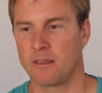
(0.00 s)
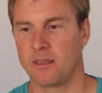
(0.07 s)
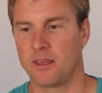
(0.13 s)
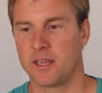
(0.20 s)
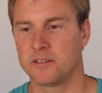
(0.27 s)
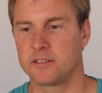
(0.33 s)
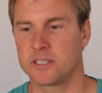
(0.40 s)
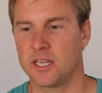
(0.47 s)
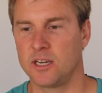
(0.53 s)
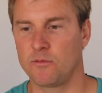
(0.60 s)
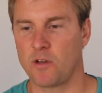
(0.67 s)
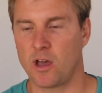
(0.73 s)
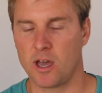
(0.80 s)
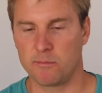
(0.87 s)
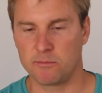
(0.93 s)
instead of
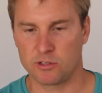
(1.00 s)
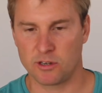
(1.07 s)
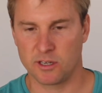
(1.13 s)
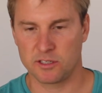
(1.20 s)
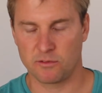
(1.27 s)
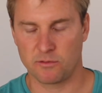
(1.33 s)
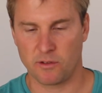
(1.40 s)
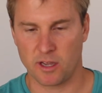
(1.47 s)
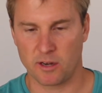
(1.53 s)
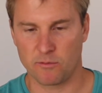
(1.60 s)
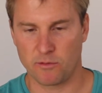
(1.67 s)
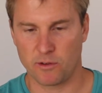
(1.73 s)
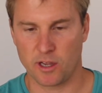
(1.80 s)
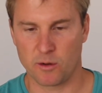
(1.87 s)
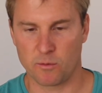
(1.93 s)
I'm trying to find
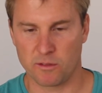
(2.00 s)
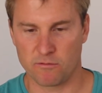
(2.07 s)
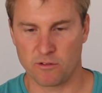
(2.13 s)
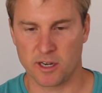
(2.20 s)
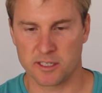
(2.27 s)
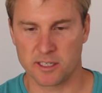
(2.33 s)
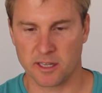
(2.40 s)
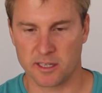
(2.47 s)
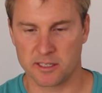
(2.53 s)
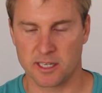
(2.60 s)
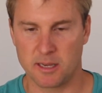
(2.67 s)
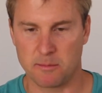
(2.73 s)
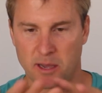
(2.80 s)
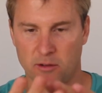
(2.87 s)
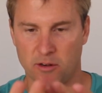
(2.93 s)
flow with writing this
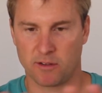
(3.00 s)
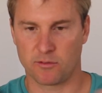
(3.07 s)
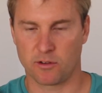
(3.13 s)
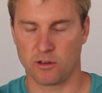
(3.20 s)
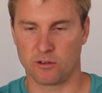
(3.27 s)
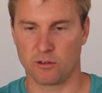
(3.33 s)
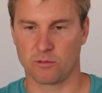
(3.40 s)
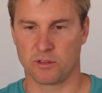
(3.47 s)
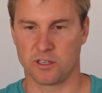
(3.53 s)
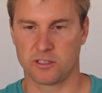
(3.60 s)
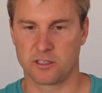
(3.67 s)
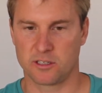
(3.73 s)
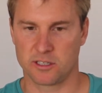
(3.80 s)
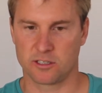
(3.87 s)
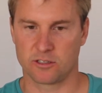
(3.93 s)
email and I've got all this
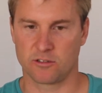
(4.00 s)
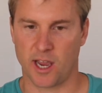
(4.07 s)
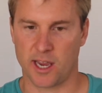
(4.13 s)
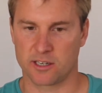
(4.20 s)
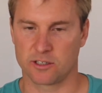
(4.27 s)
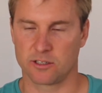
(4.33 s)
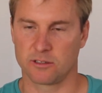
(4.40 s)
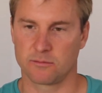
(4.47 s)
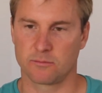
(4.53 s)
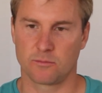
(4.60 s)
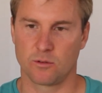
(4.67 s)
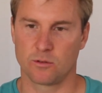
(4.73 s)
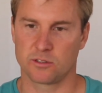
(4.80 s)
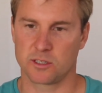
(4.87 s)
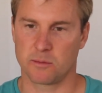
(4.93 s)
distraction,
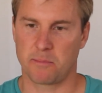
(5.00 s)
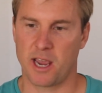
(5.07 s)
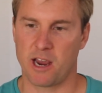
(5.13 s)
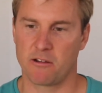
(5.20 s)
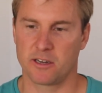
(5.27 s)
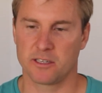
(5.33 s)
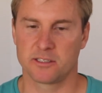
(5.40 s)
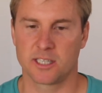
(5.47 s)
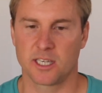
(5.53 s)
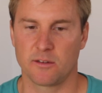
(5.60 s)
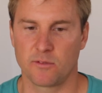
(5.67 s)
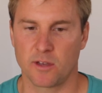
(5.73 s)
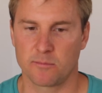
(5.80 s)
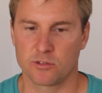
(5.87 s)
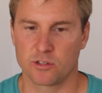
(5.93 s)
or as a parent, instead of
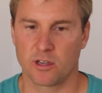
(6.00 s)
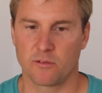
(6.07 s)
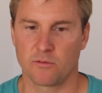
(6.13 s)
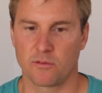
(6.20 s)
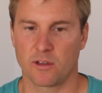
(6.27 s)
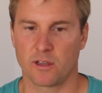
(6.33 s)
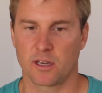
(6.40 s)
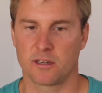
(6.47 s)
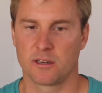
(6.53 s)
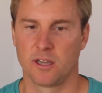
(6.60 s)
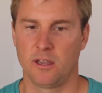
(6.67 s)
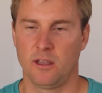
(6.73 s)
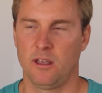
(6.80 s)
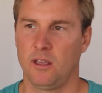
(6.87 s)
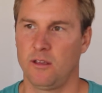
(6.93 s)
I'm trying to find
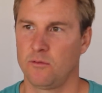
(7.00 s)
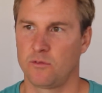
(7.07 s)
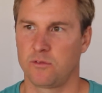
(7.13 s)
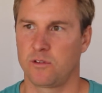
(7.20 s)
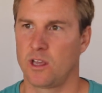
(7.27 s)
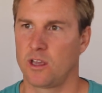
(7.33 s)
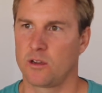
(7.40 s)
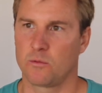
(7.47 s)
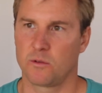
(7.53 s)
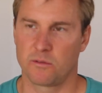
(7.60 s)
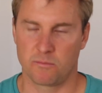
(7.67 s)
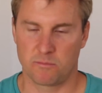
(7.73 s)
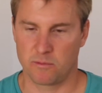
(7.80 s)
flow with